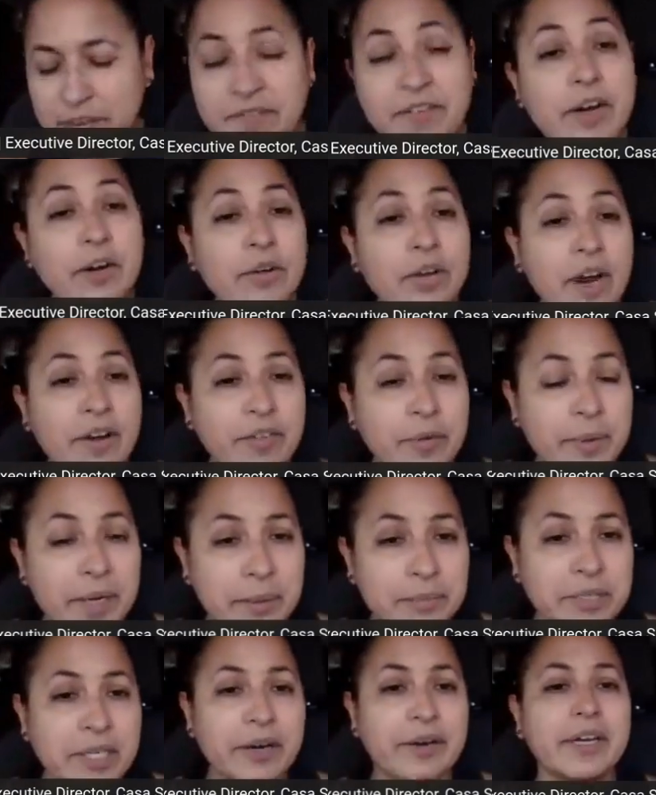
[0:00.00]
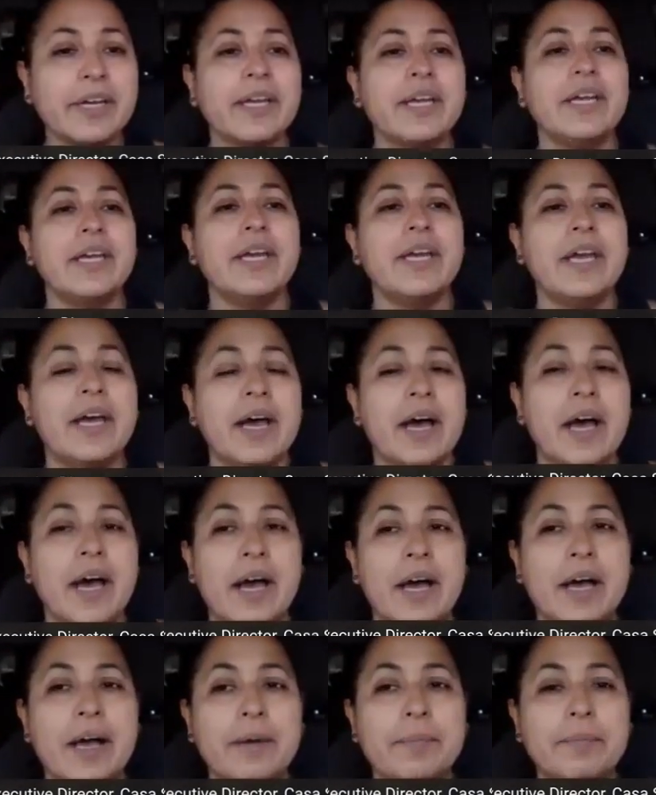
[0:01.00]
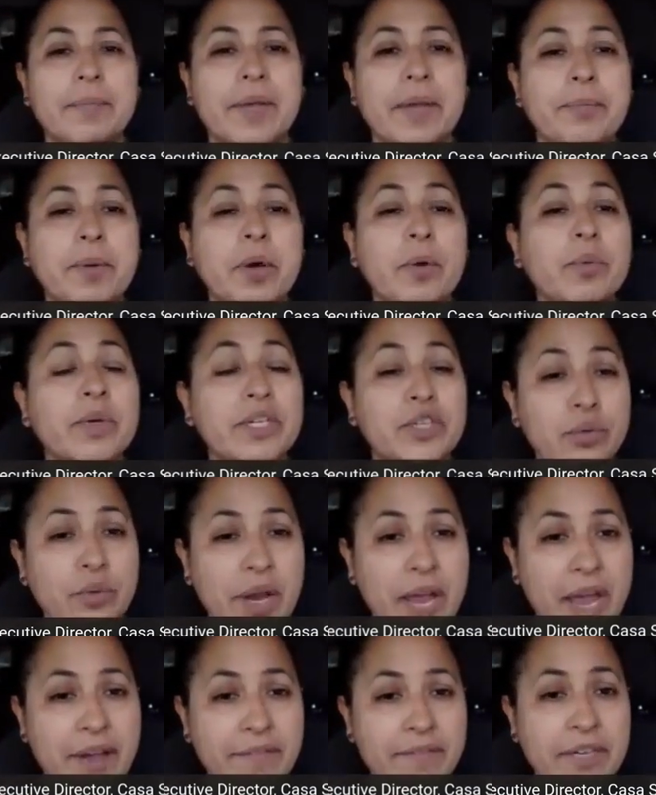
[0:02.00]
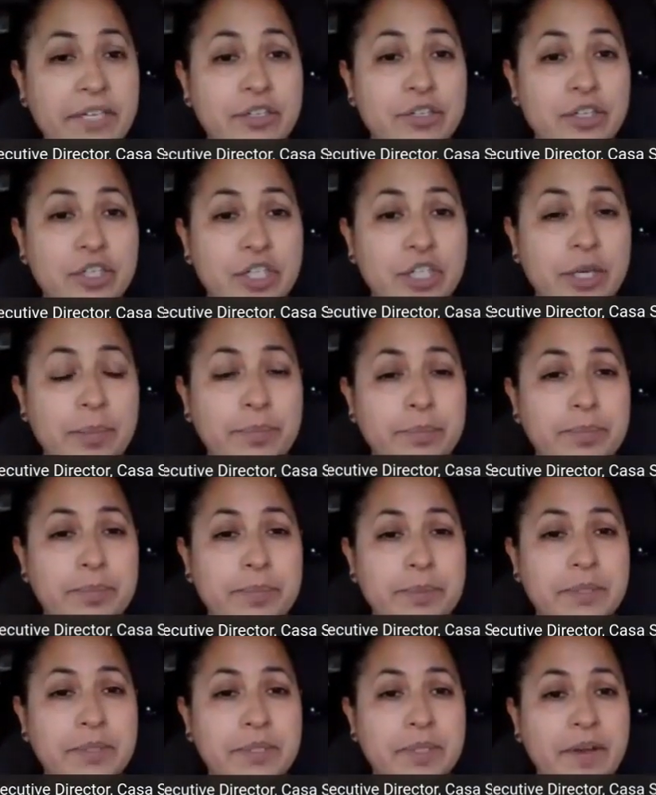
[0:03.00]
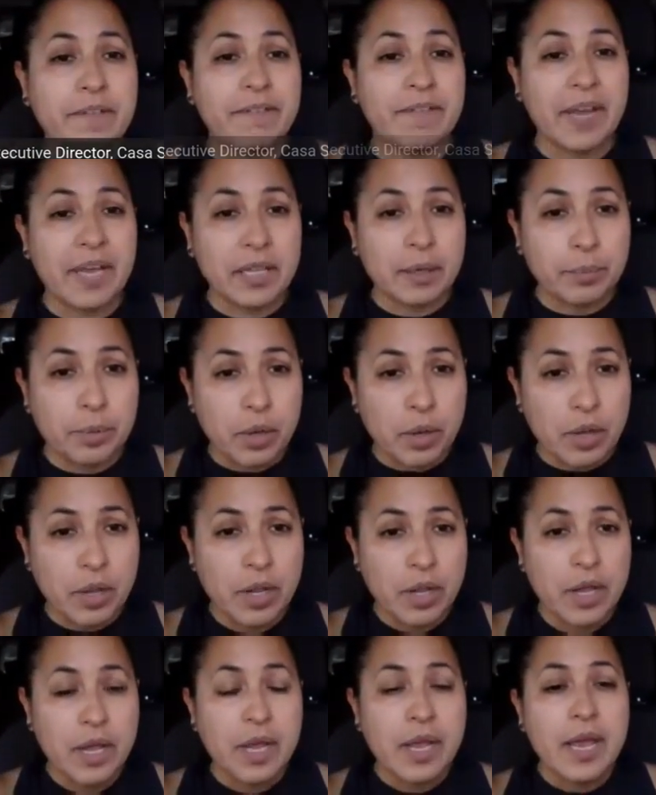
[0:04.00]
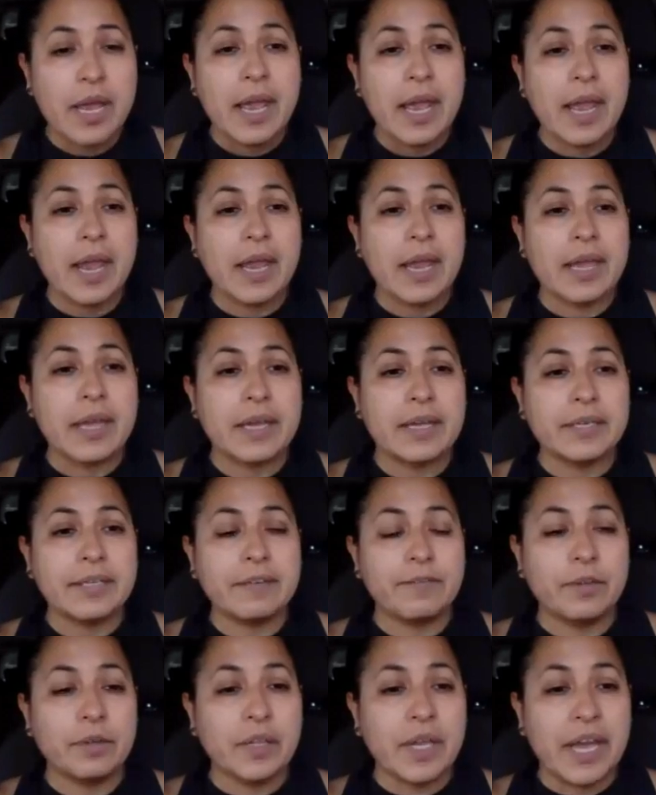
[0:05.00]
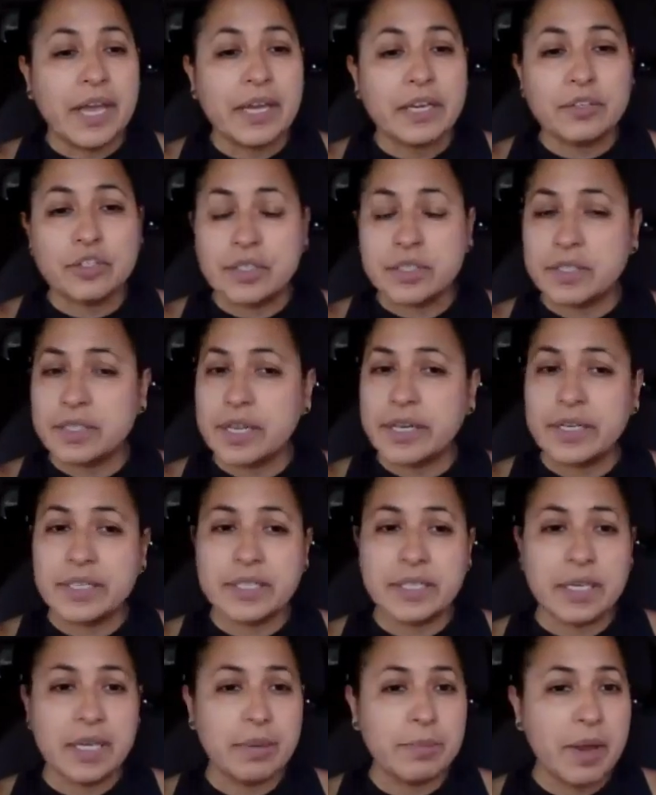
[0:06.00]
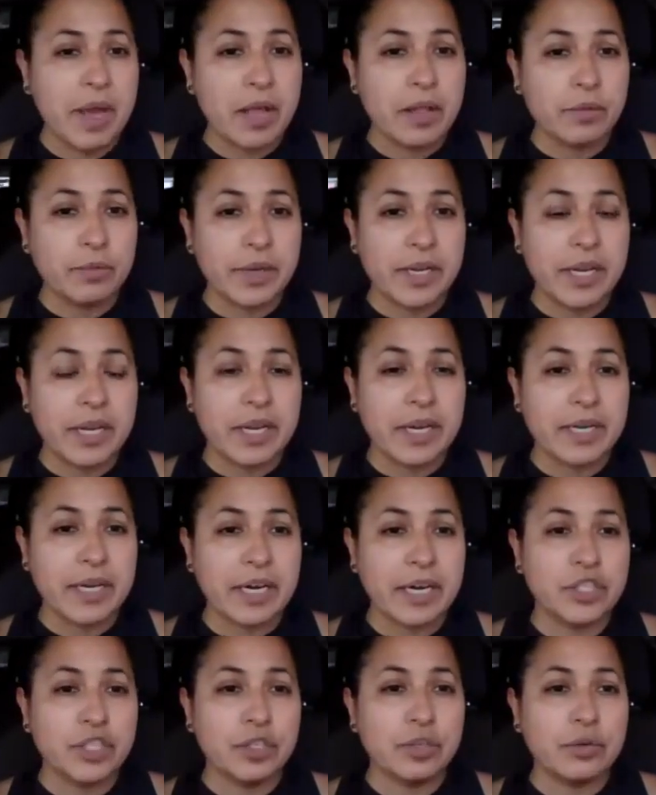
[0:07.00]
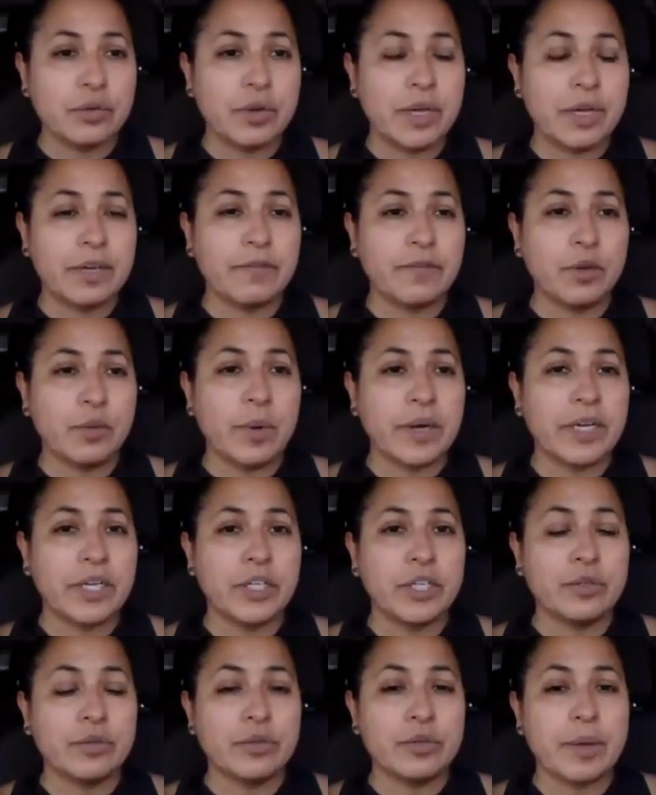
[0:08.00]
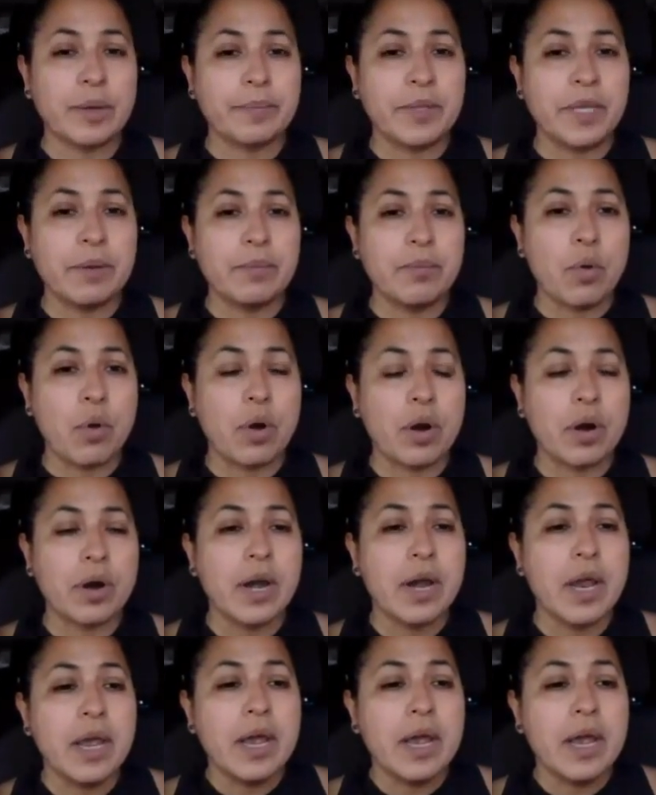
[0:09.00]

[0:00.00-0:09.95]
federal government. I'm sorry, but we do have internships available. And if you'd like, just send us an email and we can connect you. And if you wanted to do something more